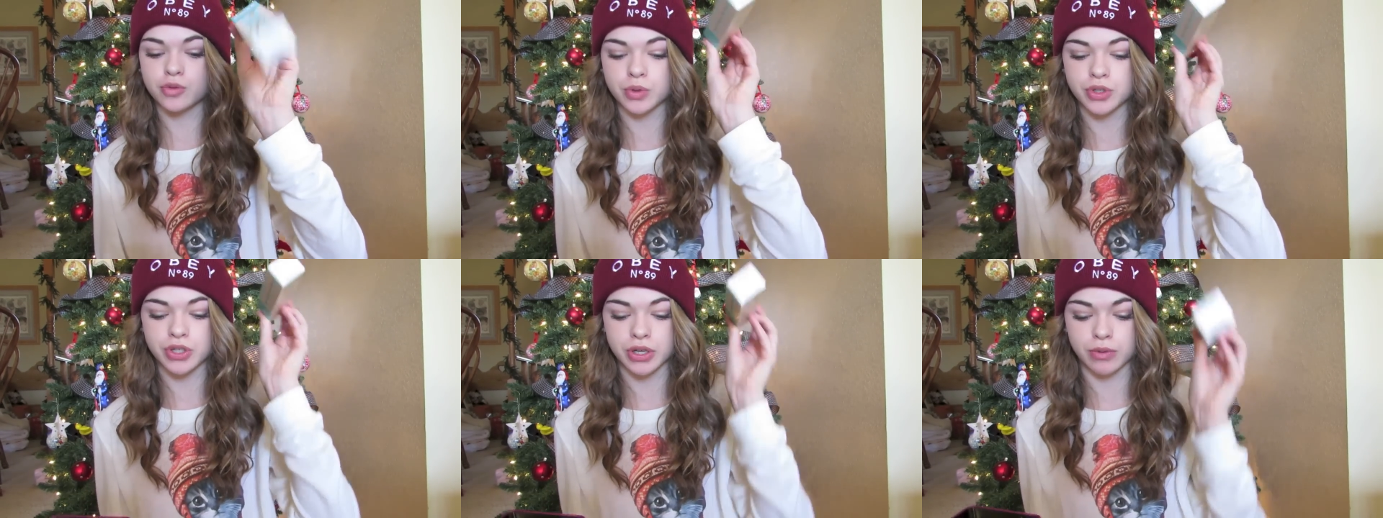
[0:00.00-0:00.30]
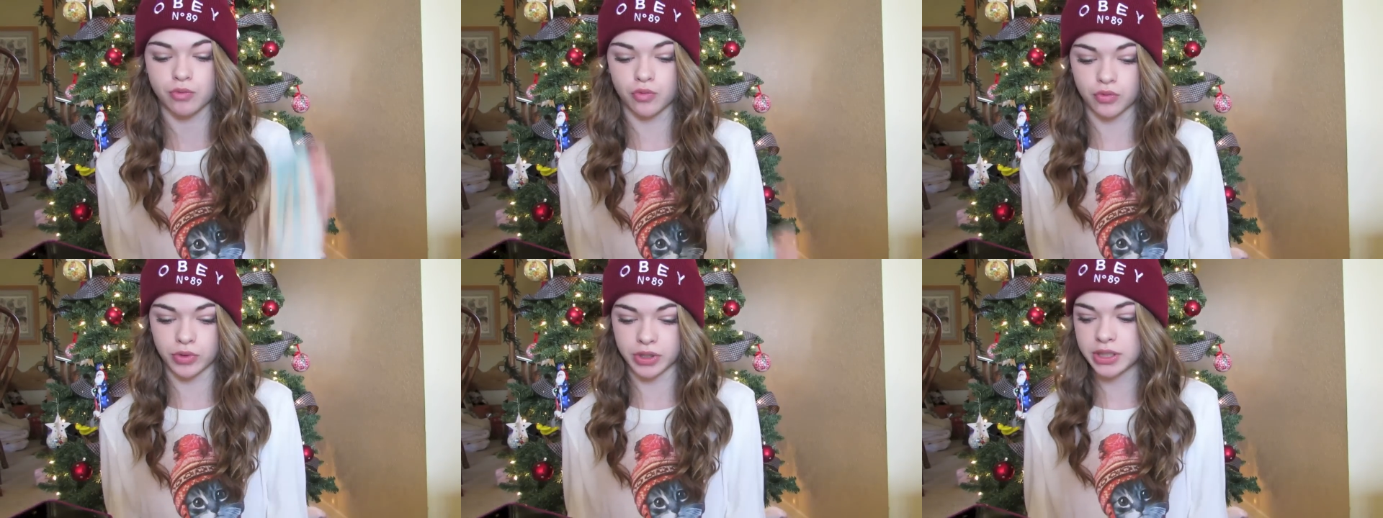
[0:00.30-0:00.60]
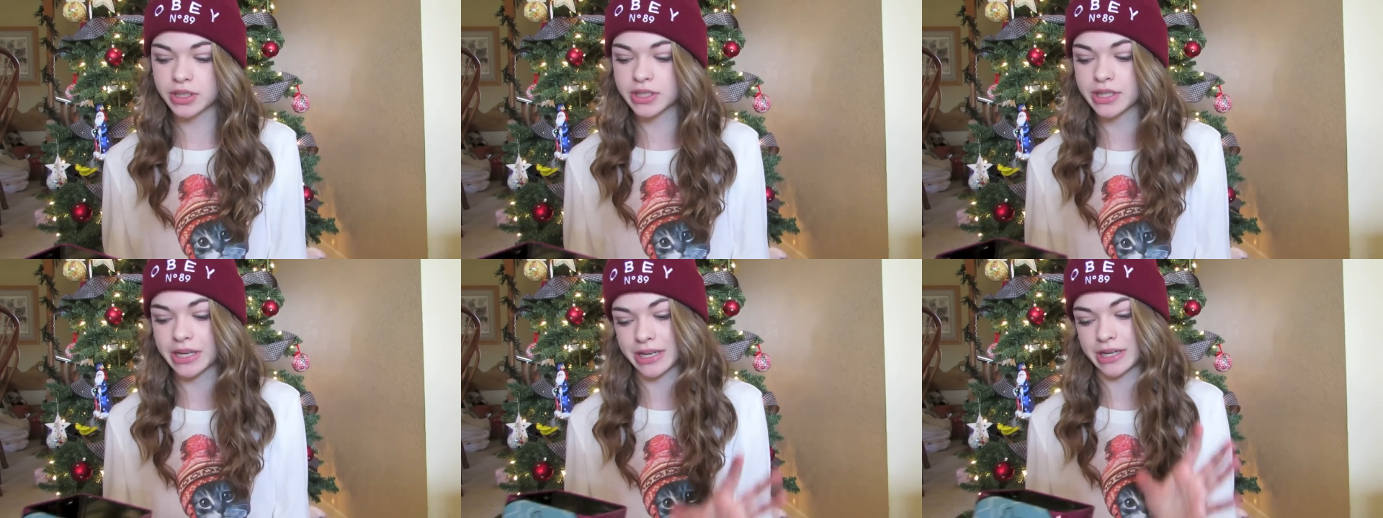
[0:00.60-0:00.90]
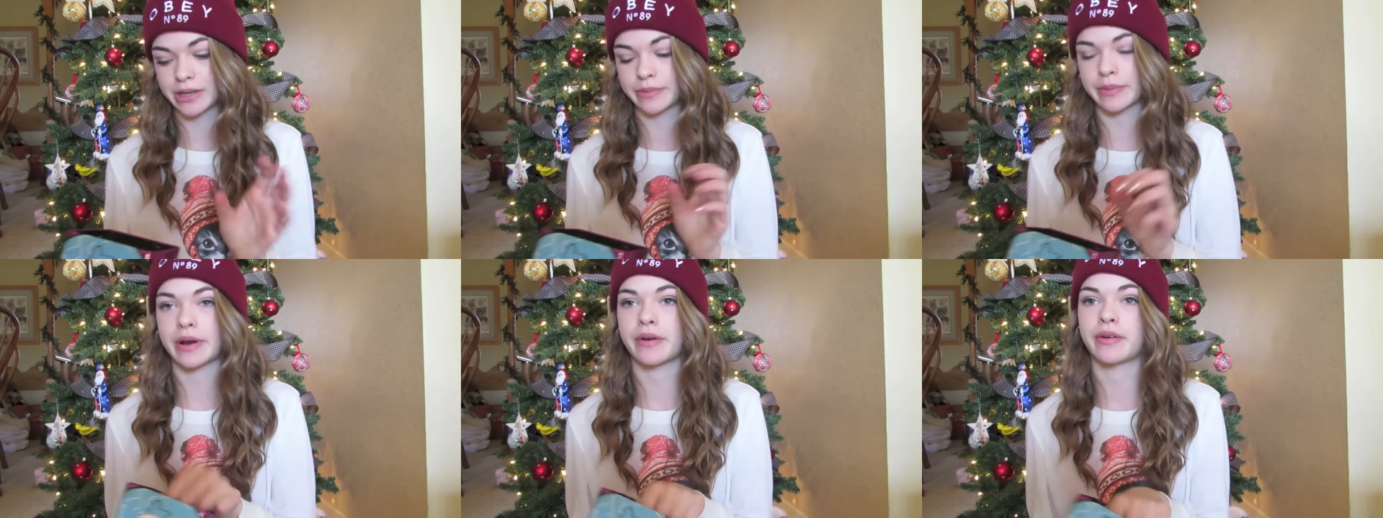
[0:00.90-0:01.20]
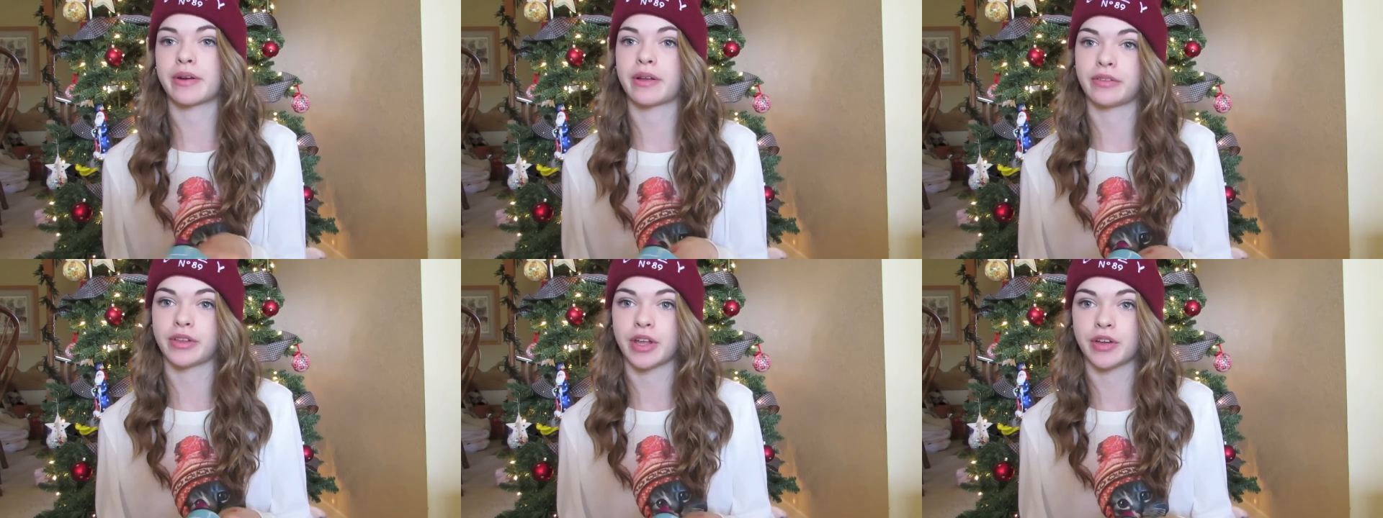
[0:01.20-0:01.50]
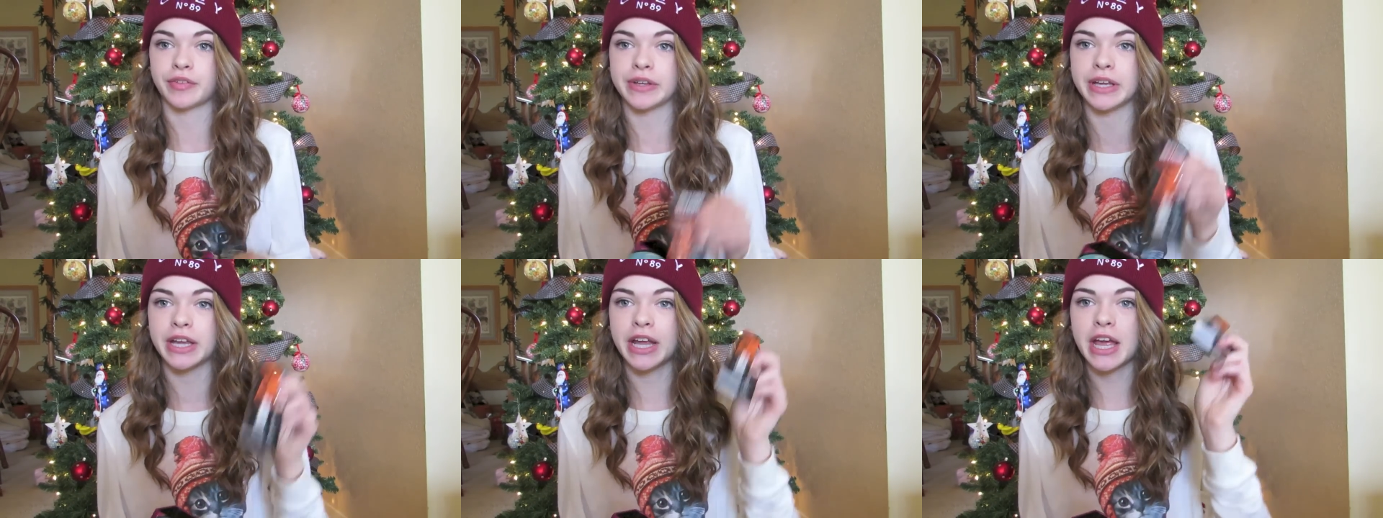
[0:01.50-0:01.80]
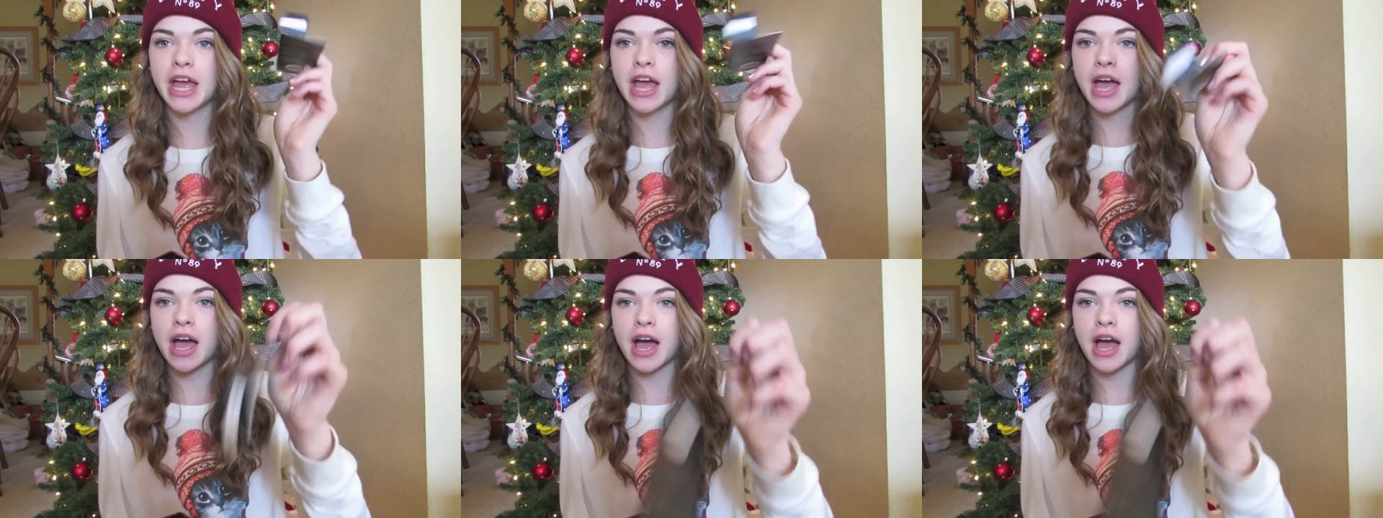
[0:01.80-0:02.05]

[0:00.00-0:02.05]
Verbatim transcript: which I'm really excited about and I love it.